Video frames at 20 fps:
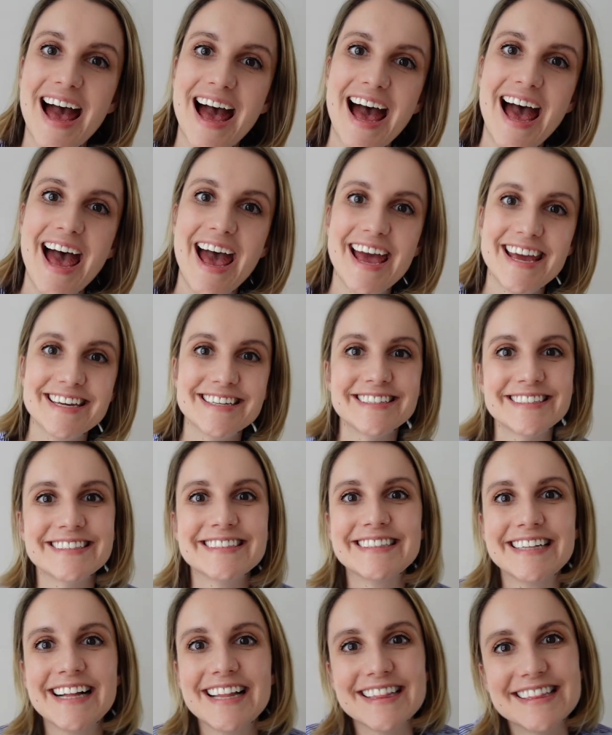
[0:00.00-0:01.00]
Hey,
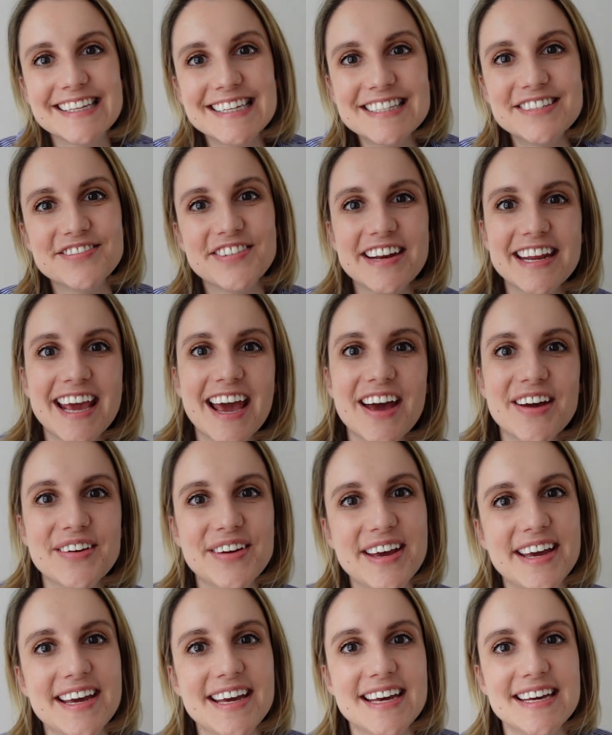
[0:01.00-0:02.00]
this video
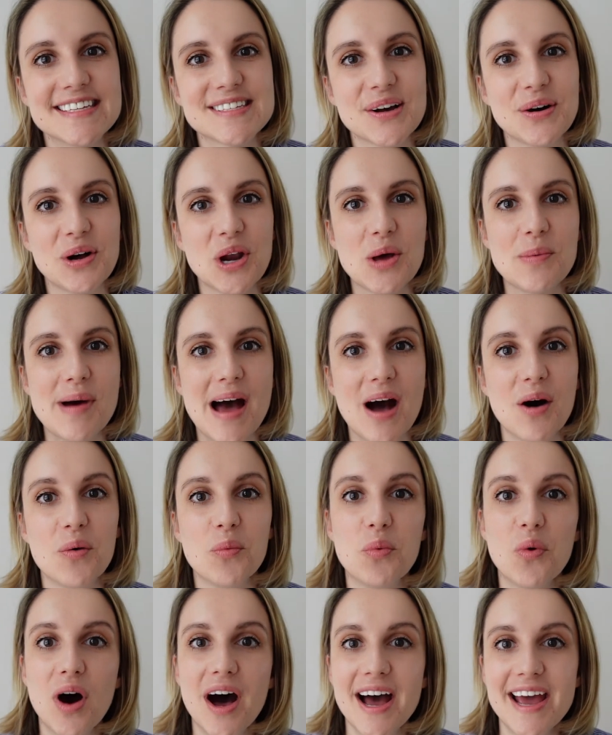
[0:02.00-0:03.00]
is all
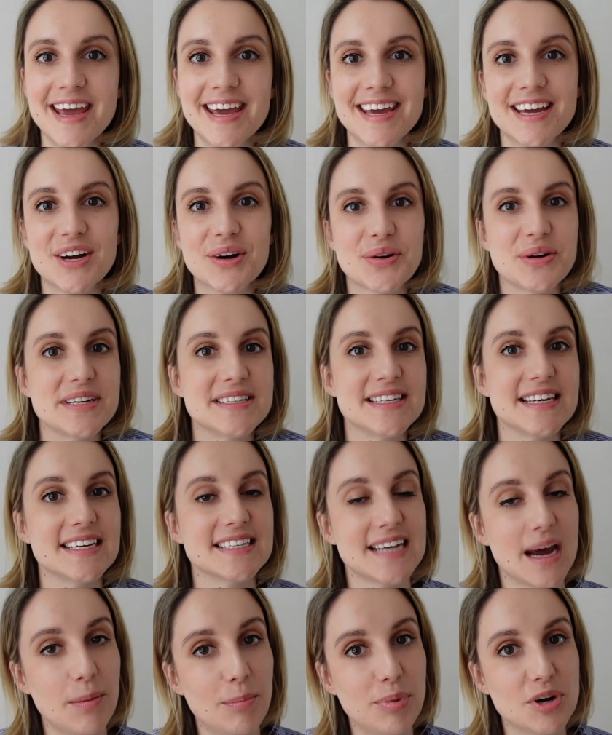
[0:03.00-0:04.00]
about why increasing
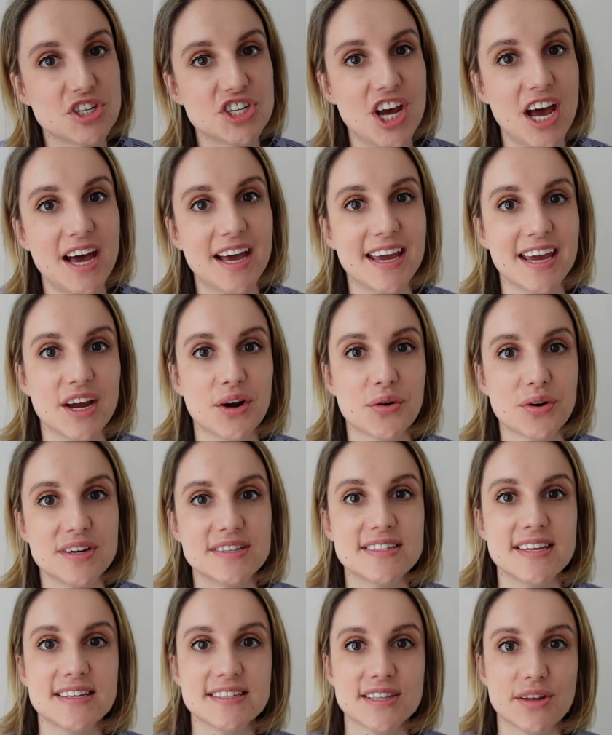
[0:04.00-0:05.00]
temperature
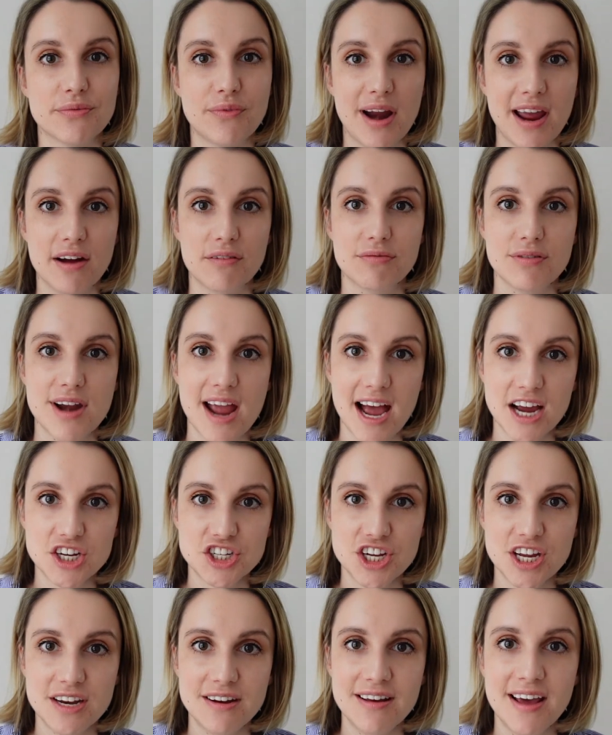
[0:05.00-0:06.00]
increases the rate of
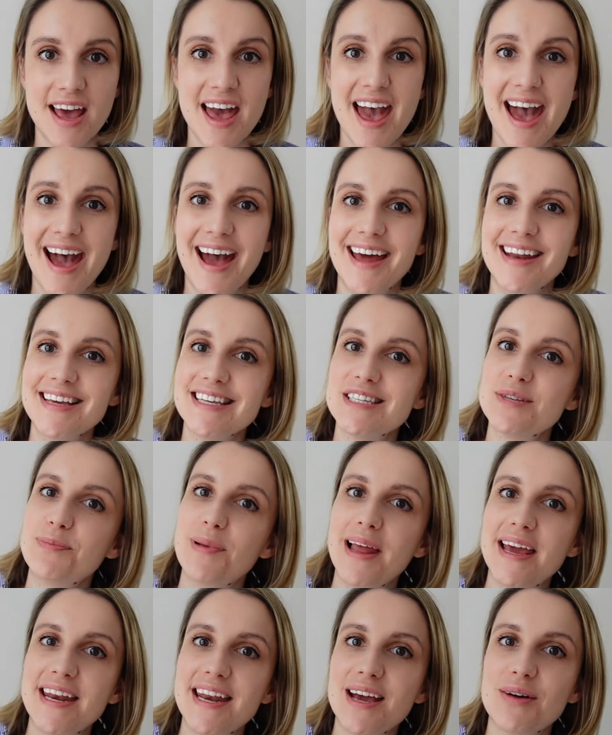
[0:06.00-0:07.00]
reaction and
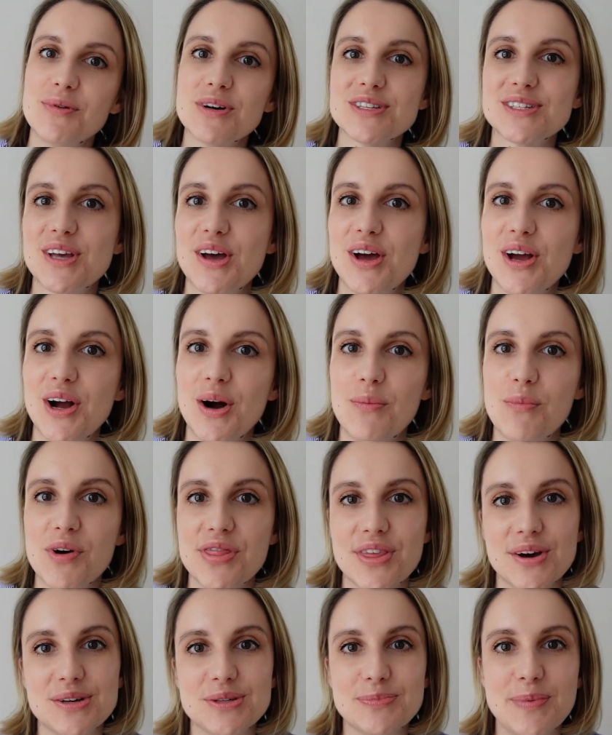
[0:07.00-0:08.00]
explaining what's going on with
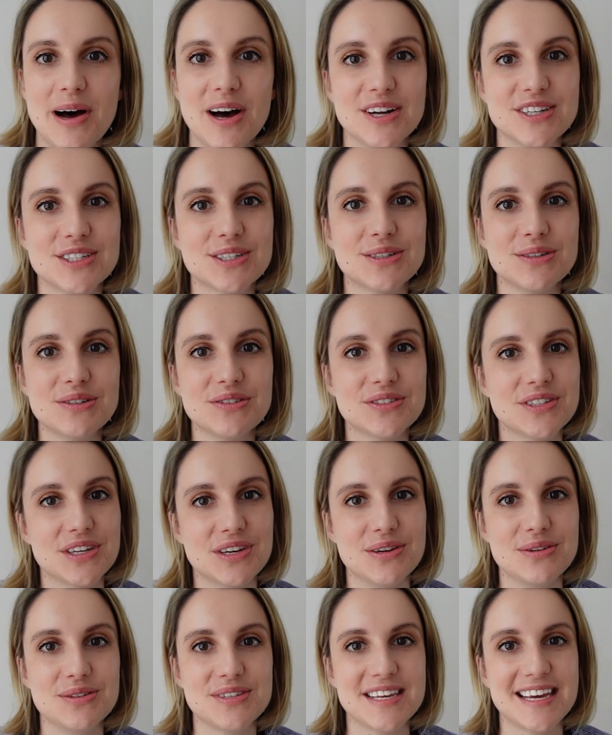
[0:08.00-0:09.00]
those particles
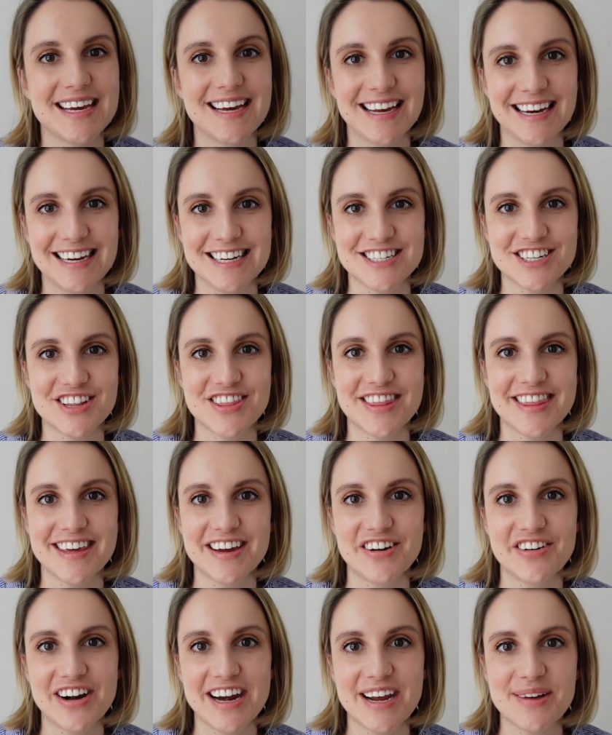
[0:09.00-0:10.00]
using collision
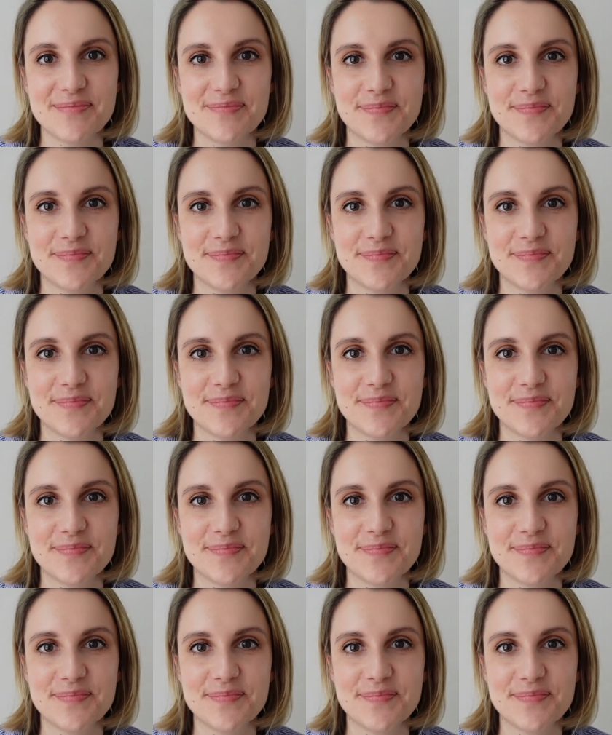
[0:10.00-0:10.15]
theory.